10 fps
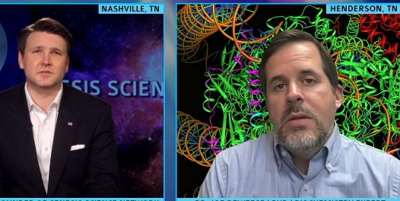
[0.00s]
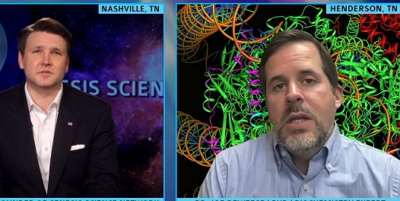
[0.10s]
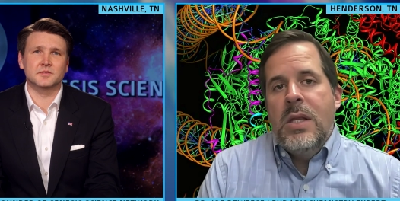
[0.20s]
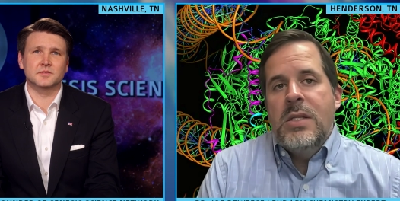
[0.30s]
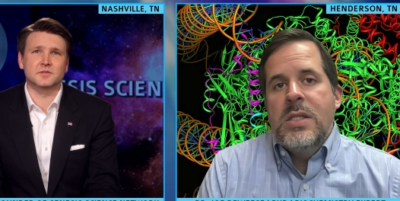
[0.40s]

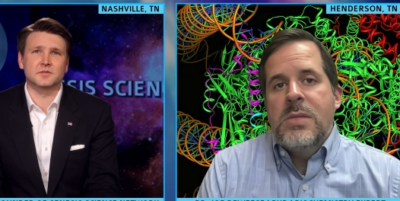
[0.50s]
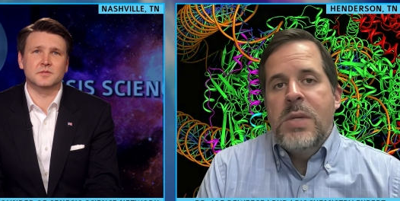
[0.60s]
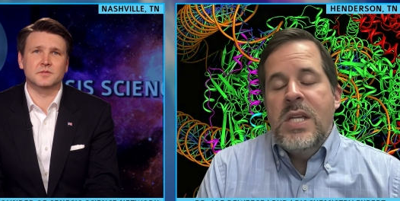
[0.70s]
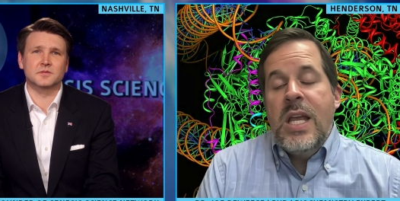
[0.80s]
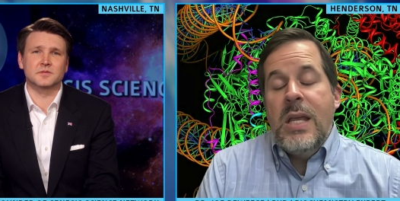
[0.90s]
Speaker 1: that this
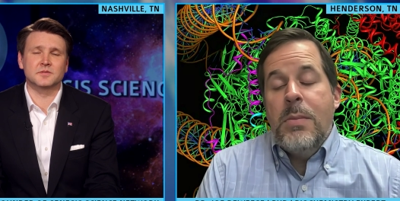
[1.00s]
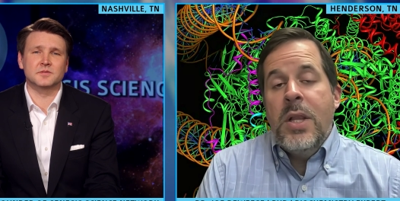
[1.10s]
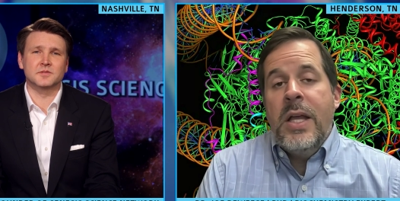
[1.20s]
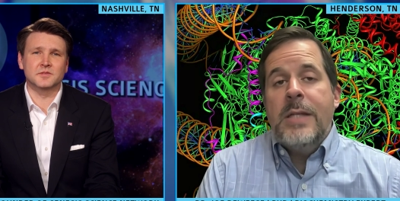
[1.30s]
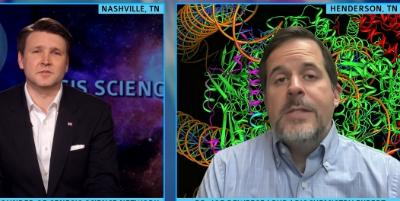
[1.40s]
has been taking
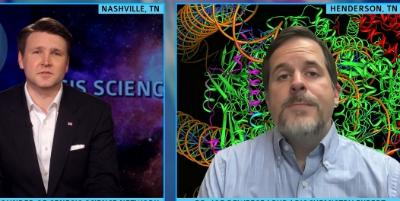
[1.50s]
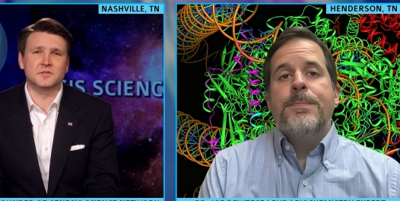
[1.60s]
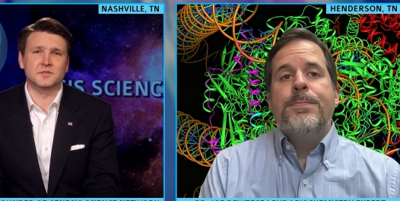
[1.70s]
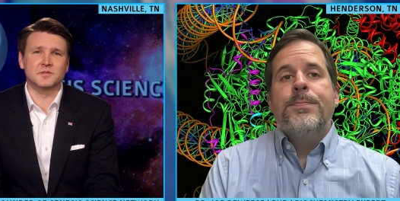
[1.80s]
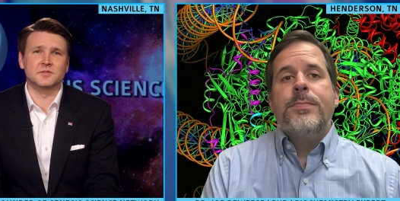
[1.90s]
place.
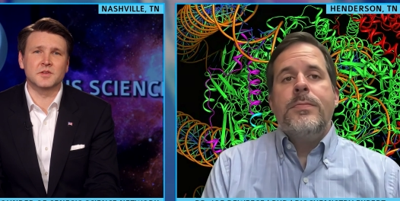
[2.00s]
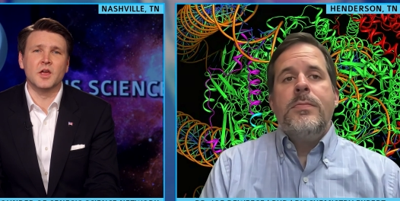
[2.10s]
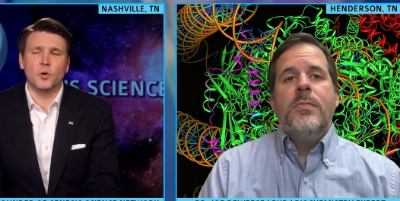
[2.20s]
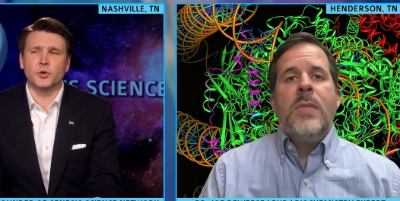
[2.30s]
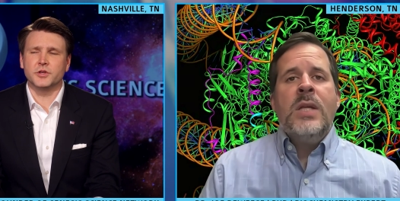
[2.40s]

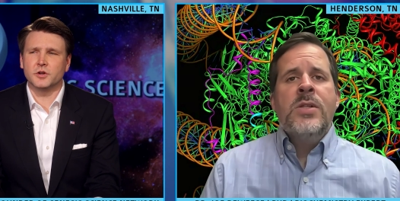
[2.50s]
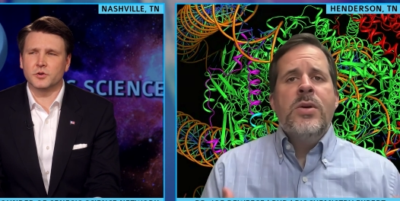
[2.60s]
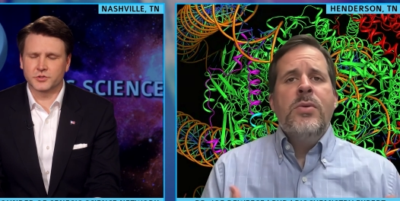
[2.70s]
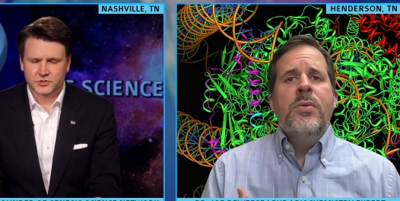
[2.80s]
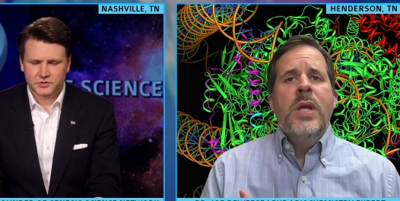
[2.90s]
Well, you know,
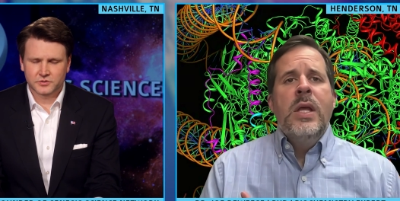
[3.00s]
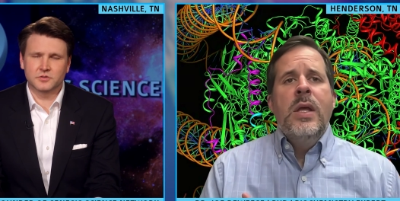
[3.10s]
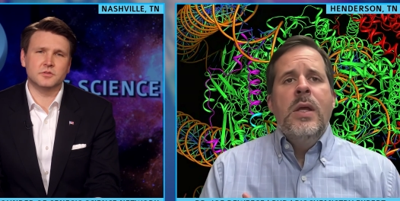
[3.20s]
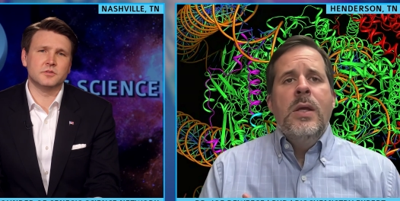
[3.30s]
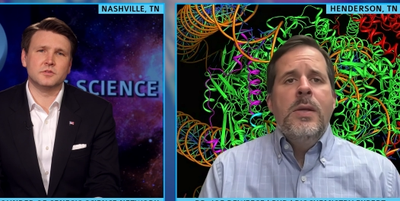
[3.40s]
so
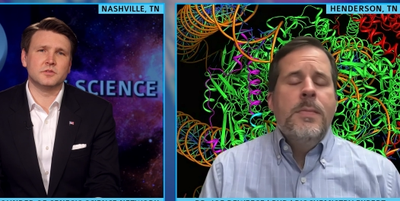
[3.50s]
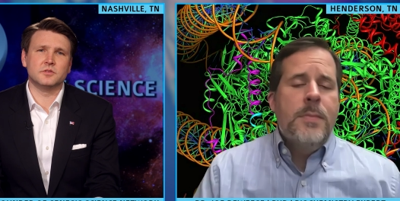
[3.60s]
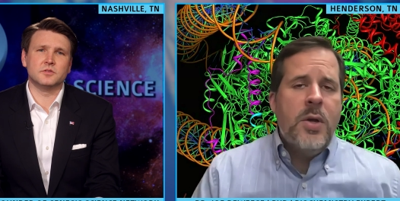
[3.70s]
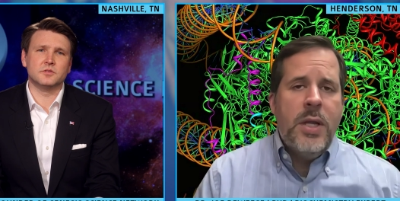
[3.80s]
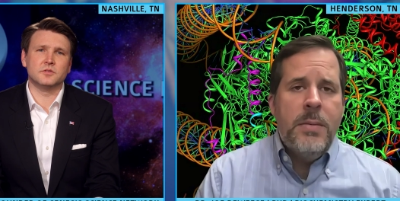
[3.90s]

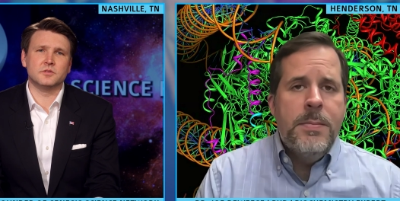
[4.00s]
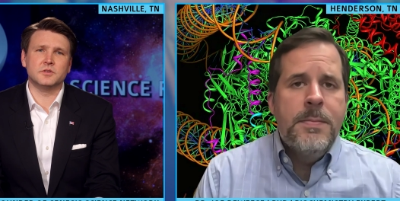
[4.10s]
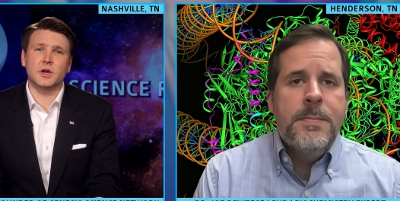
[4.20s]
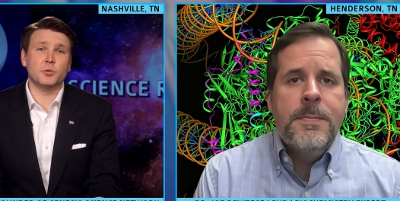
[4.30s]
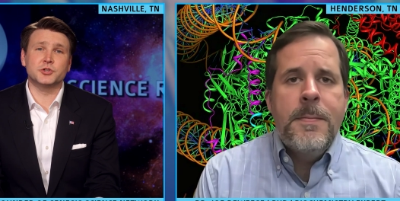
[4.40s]
Go ahead.
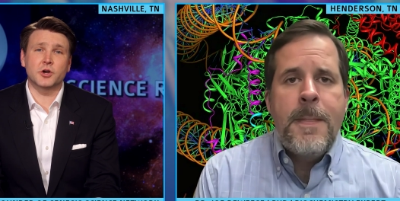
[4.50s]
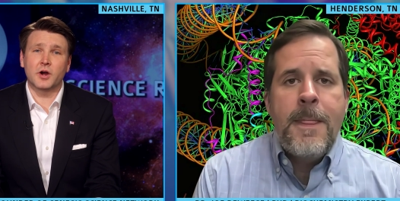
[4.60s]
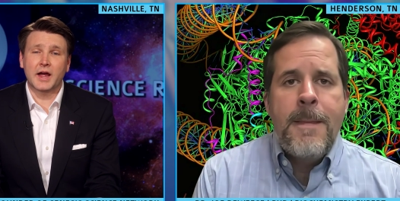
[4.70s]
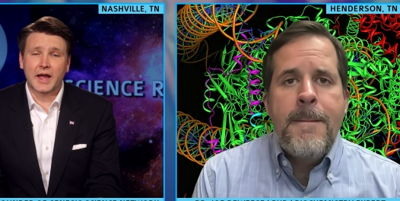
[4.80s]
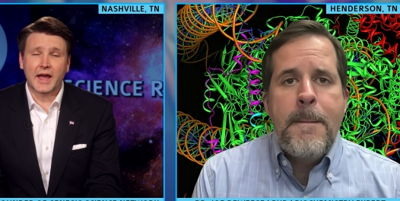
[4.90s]
Yeah, well, Joe,
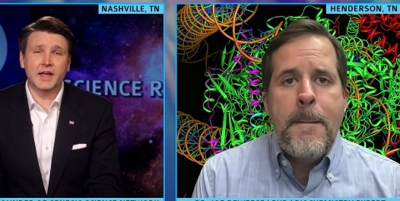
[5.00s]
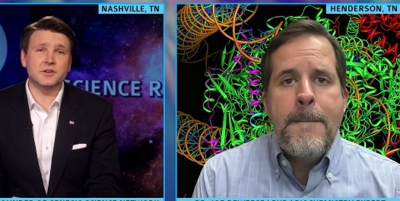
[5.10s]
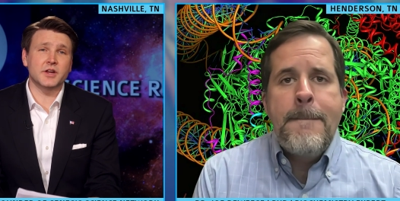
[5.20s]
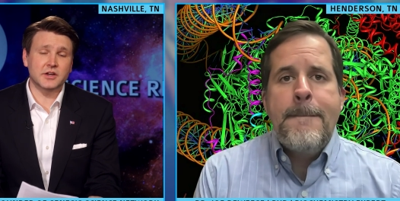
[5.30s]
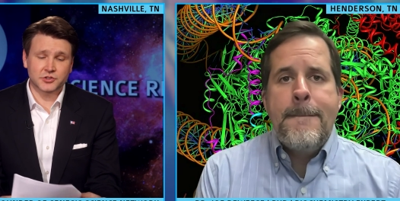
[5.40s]
I, I,
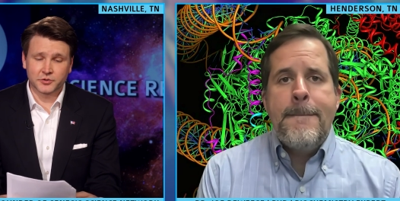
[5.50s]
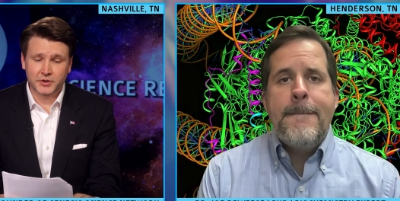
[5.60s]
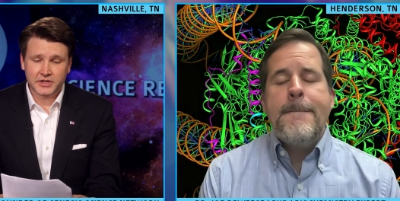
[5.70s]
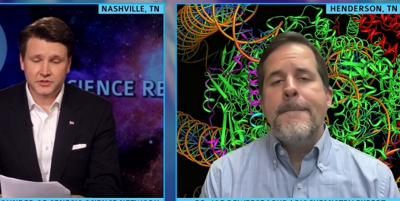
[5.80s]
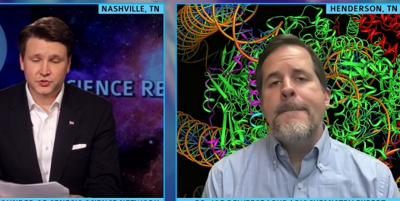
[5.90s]
Speaker 2: had to actually
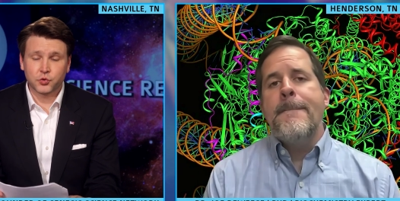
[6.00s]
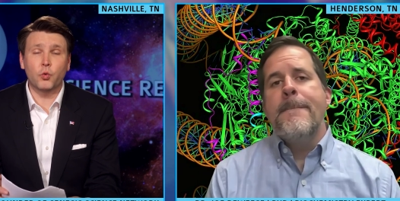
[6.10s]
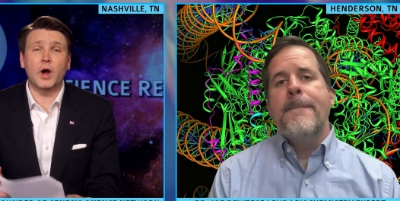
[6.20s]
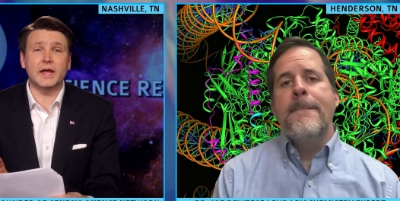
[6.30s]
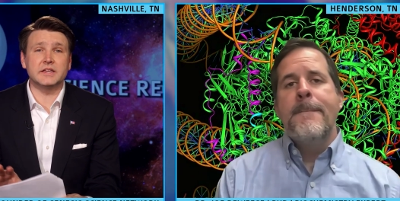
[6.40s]
read it
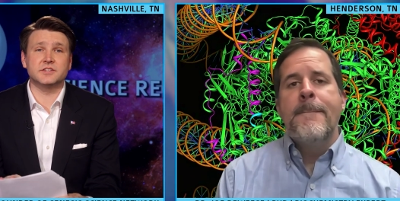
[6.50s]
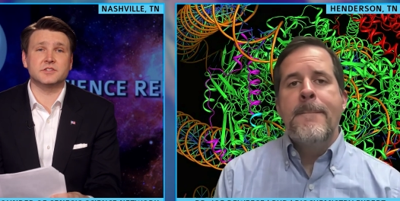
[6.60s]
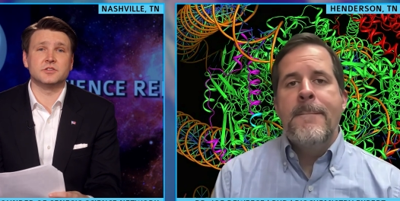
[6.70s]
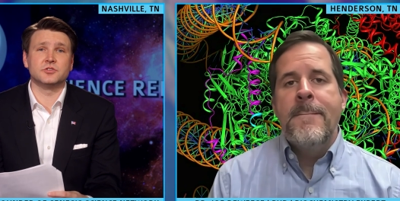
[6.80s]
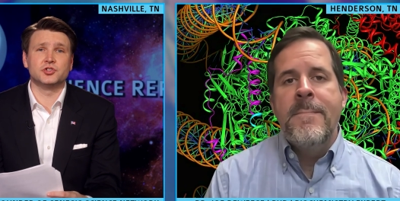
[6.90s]

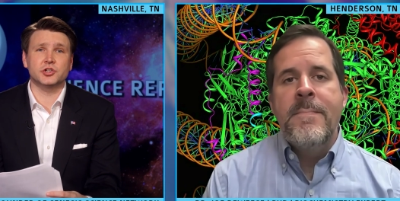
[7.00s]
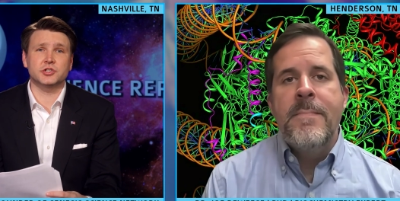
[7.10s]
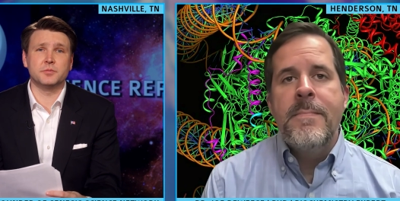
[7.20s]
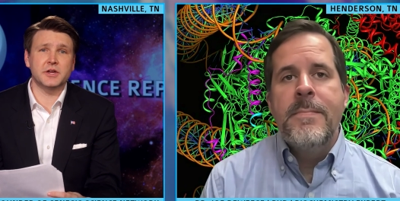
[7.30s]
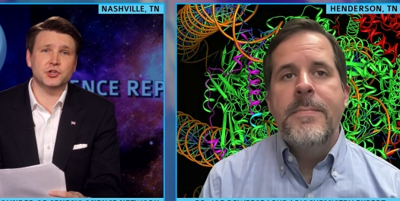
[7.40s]
twice just
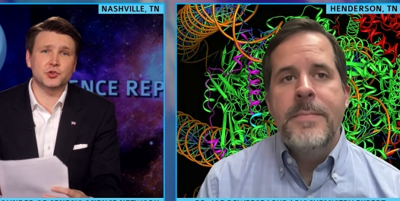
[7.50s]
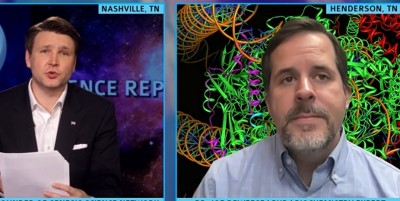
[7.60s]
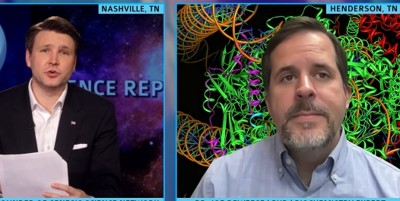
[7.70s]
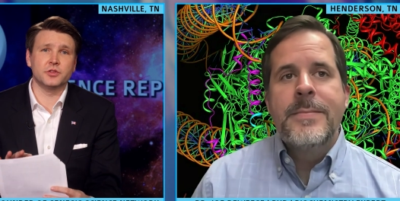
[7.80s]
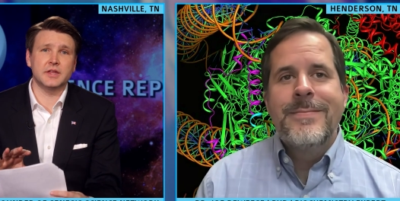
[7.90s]
to make
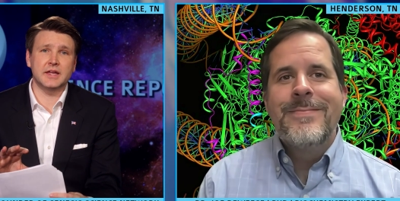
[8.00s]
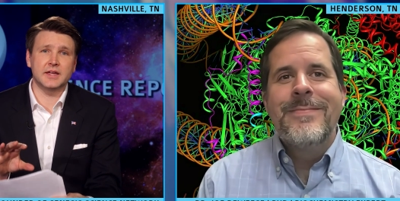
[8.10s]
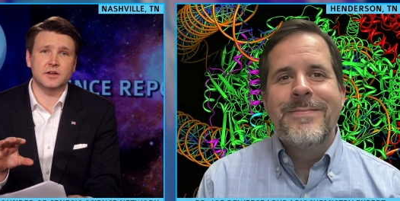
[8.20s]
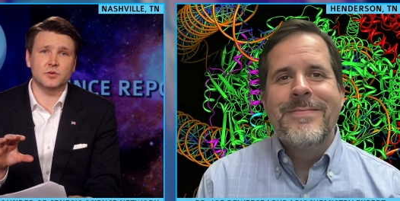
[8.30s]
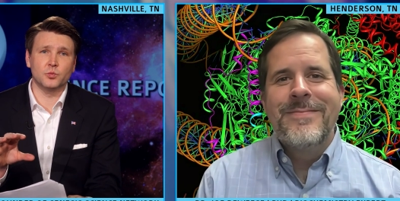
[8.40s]
sure
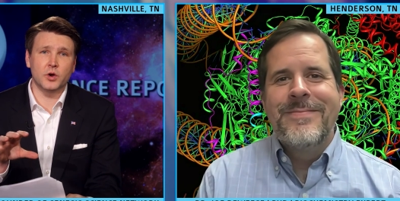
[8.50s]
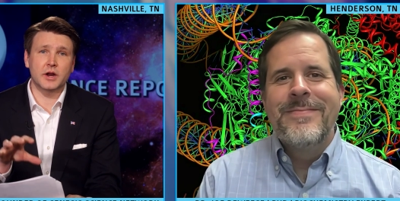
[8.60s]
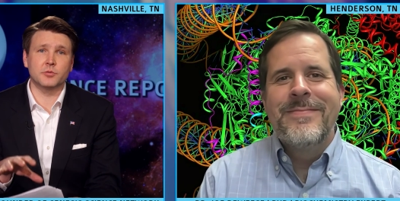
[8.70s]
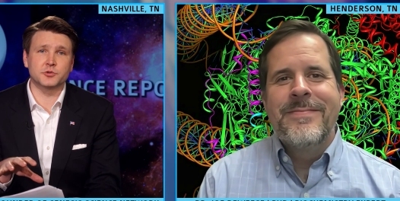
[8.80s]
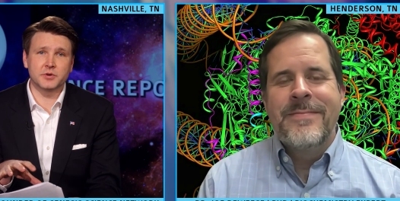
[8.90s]
that what
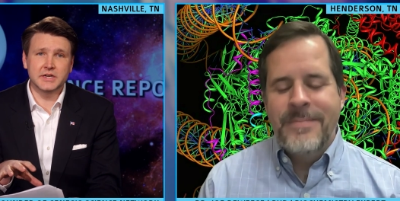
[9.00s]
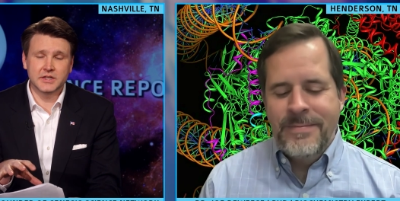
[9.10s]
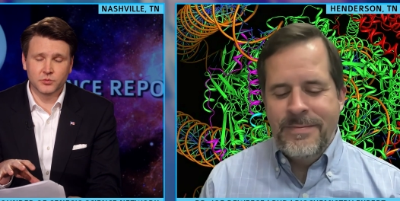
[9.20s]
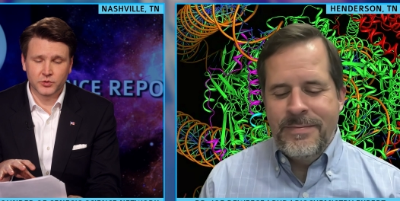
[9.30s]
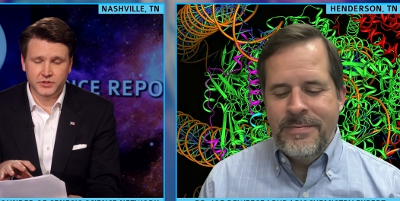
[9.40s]
I was
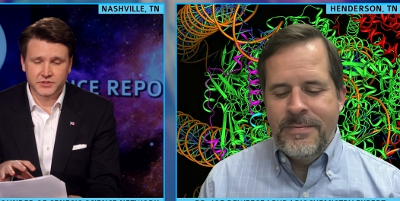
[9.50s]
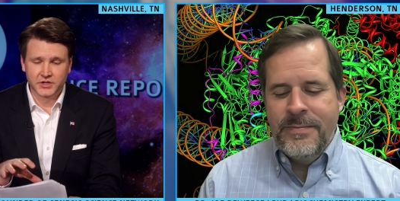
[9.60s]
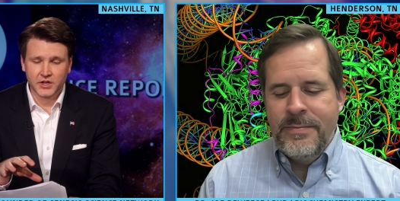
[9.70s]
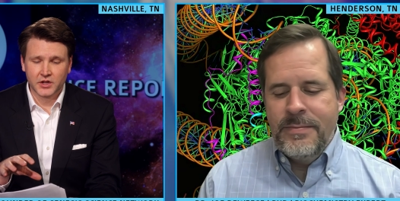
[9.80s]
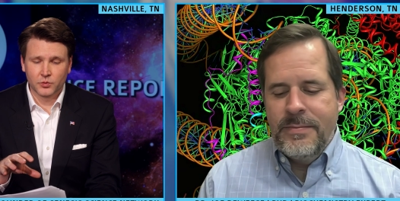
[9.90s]
reading was
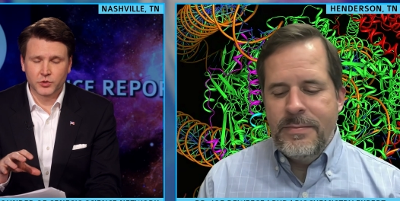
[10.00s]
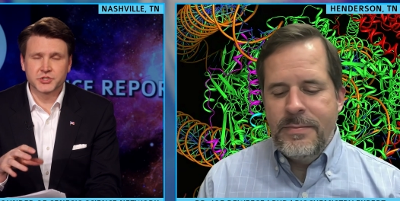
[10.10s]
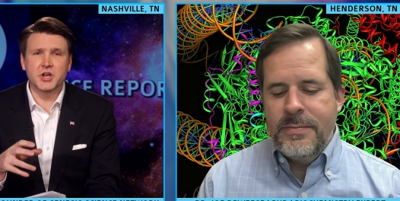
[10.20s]
was